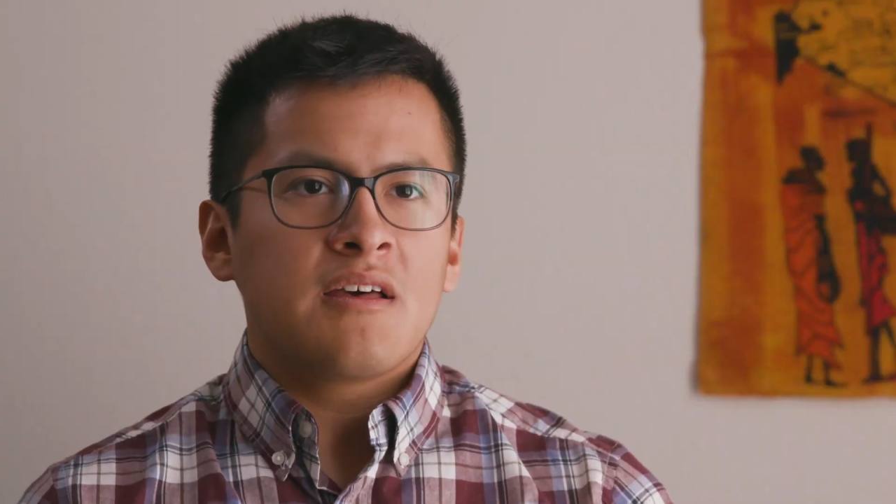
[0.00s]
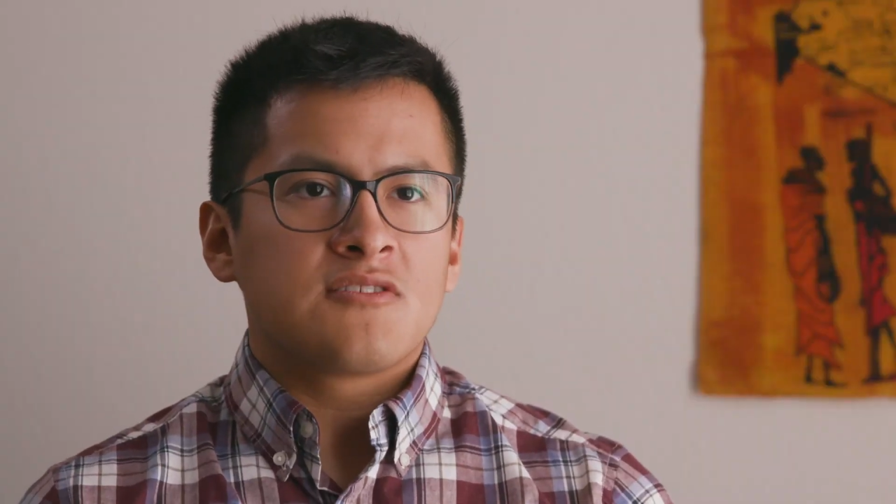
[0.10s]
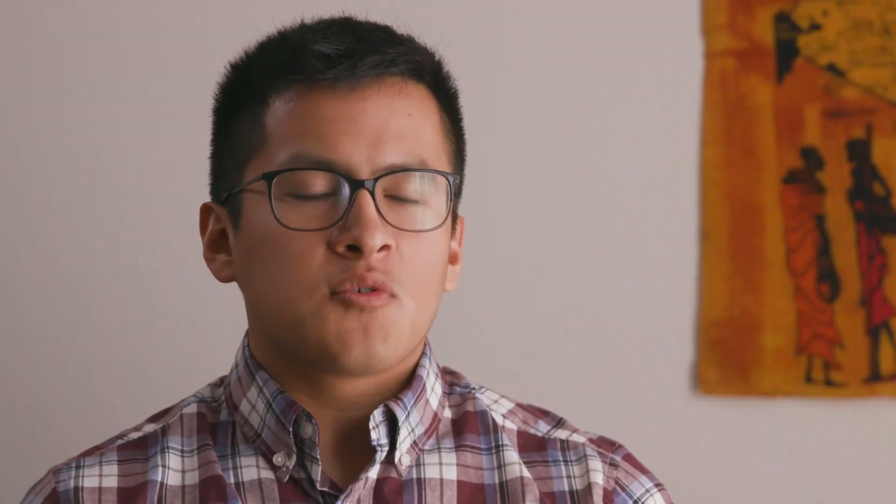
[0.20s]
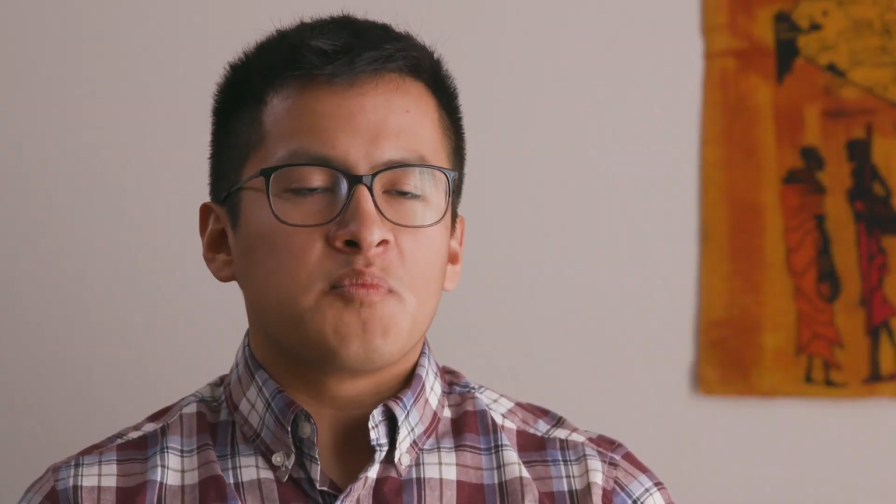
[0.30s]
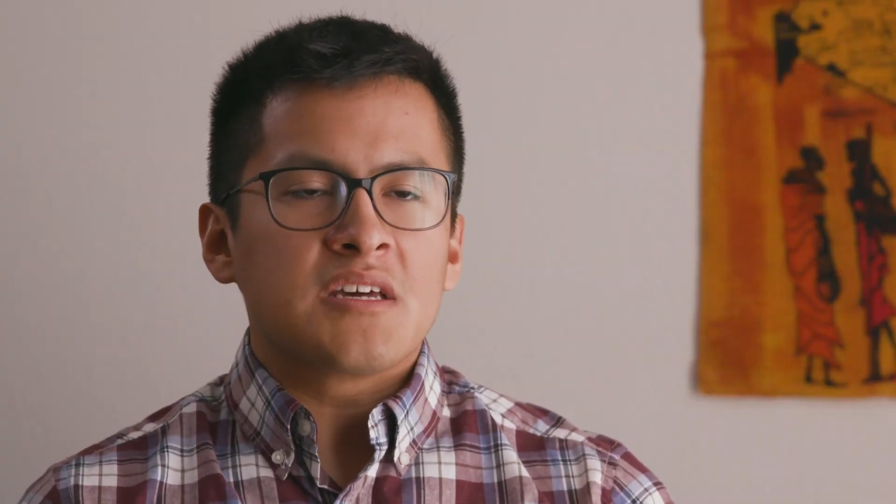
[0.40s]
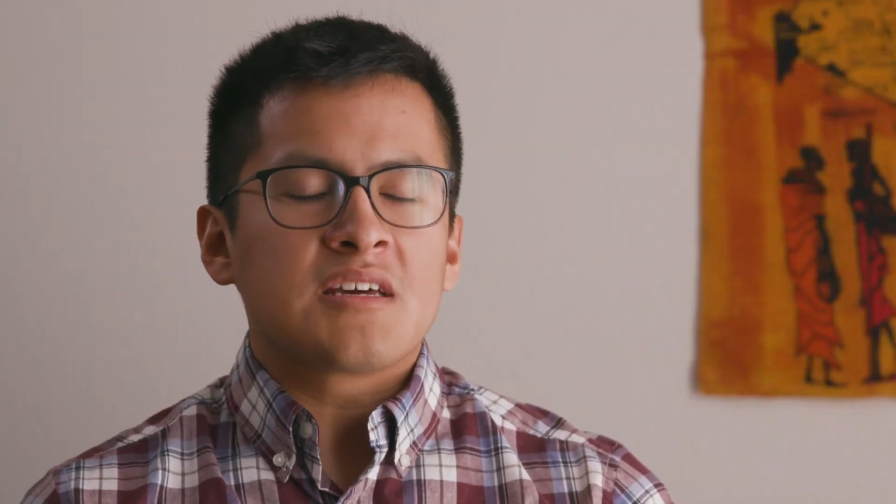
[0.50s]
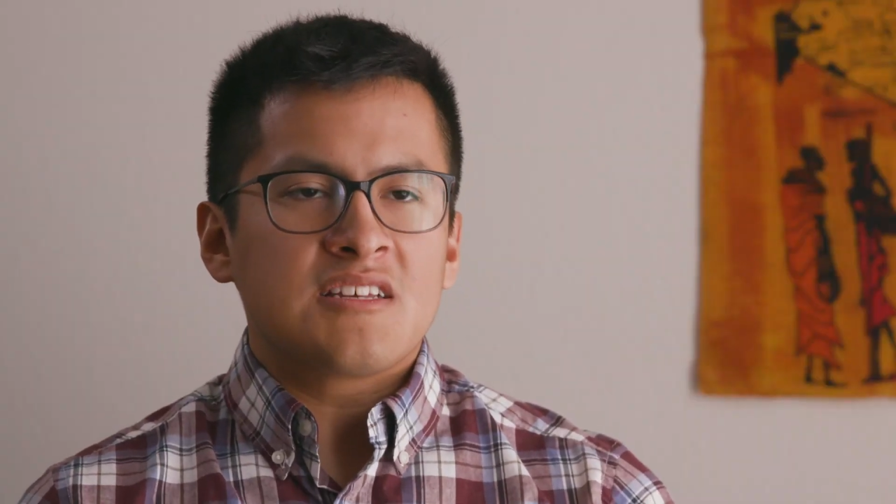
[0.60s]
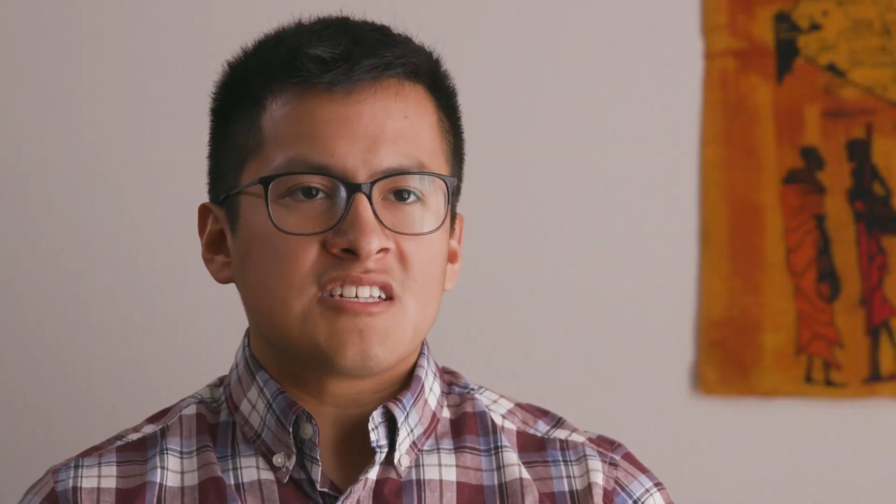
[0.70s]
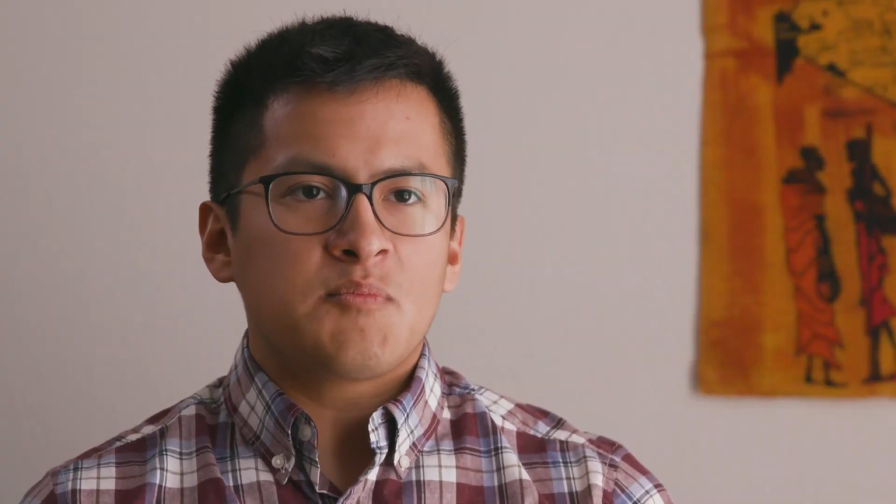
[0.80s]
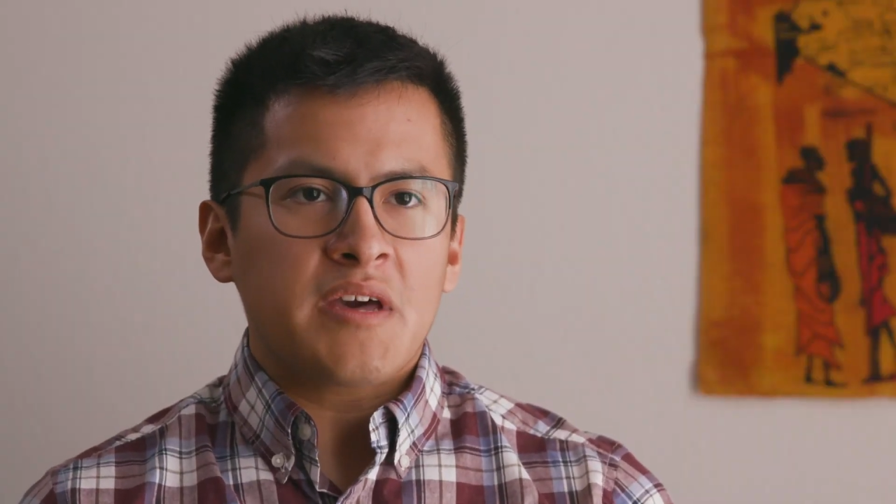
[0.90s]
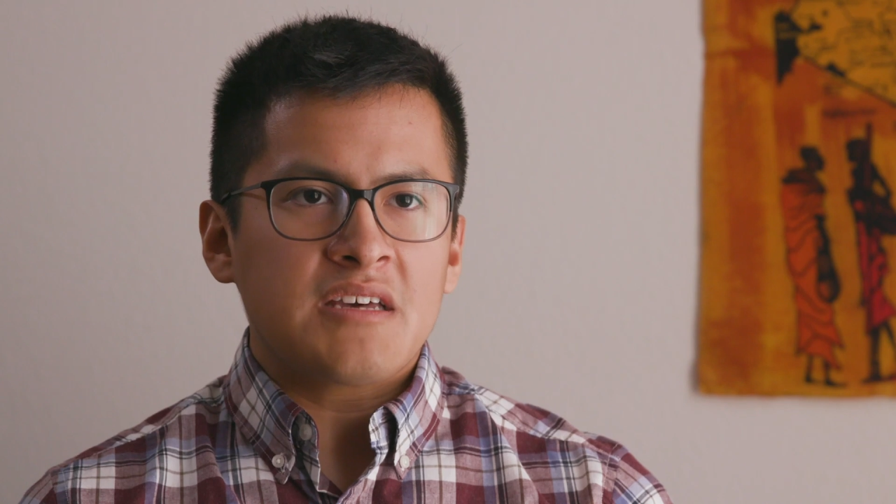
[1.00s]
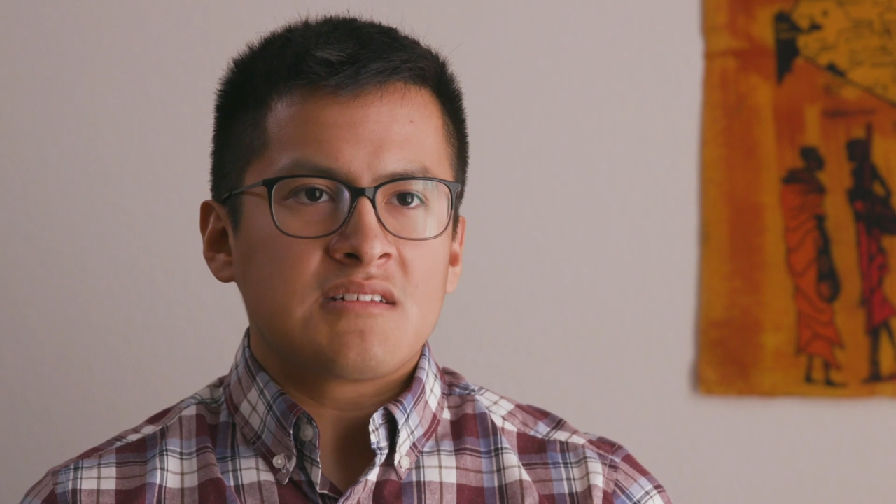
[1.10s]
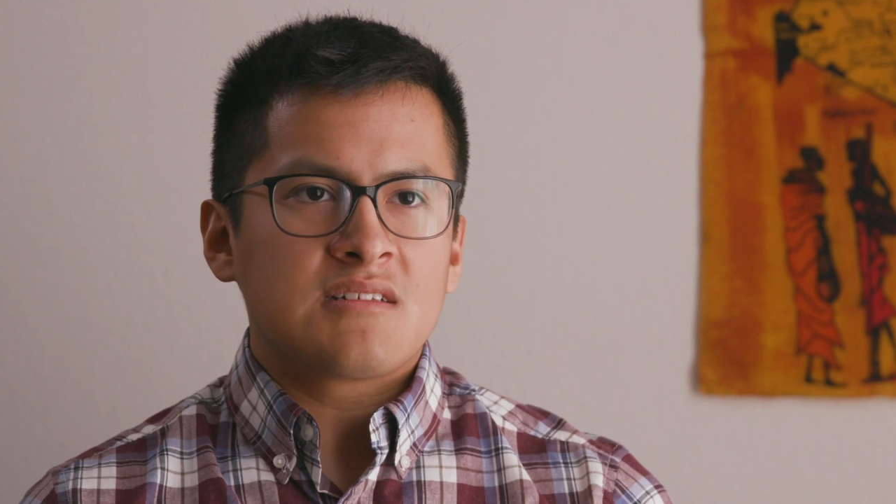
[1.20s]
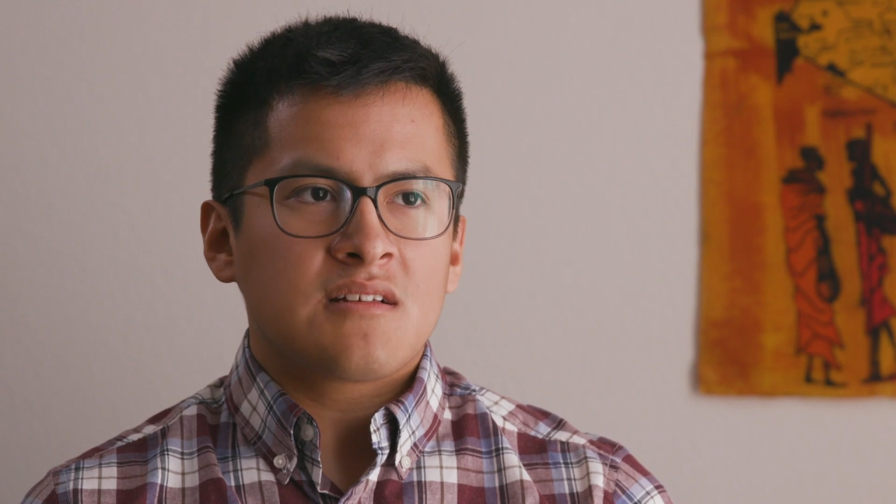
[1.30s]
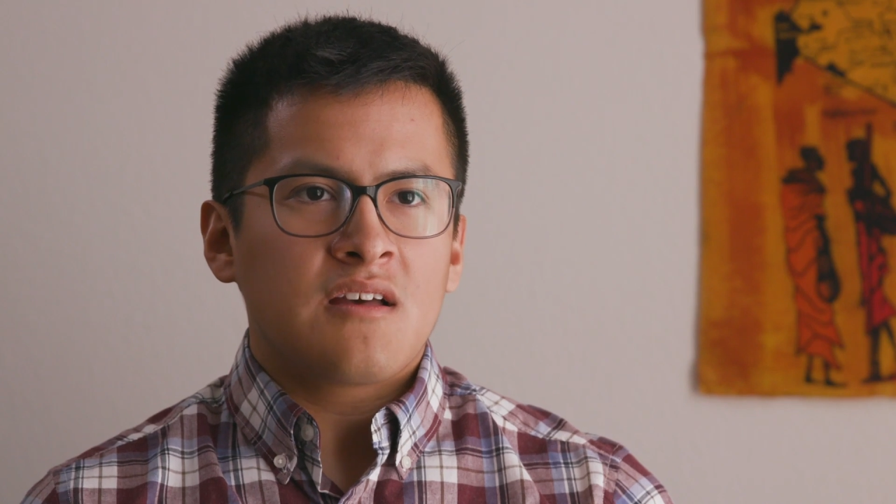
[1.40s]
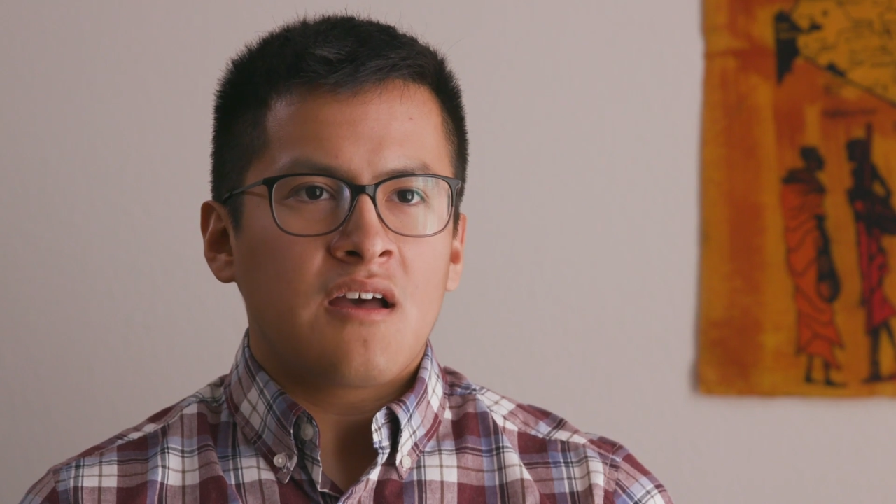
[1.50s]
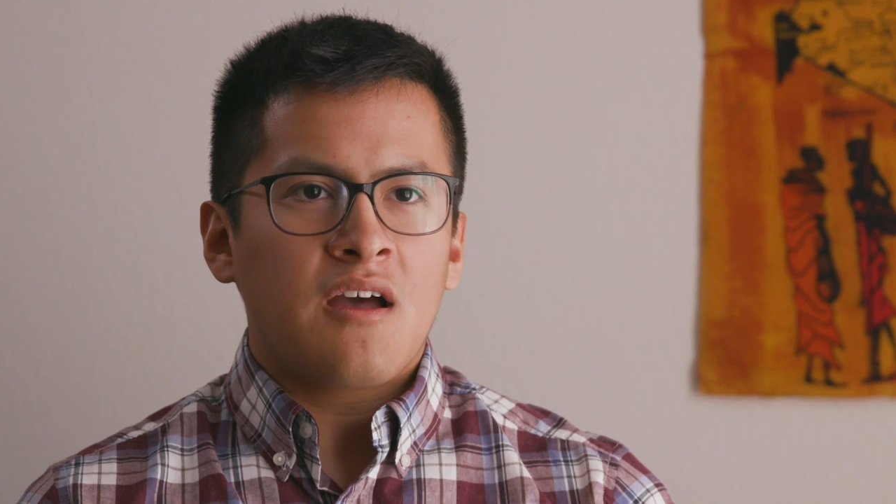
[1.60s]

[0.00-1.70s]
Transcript: And so being in the space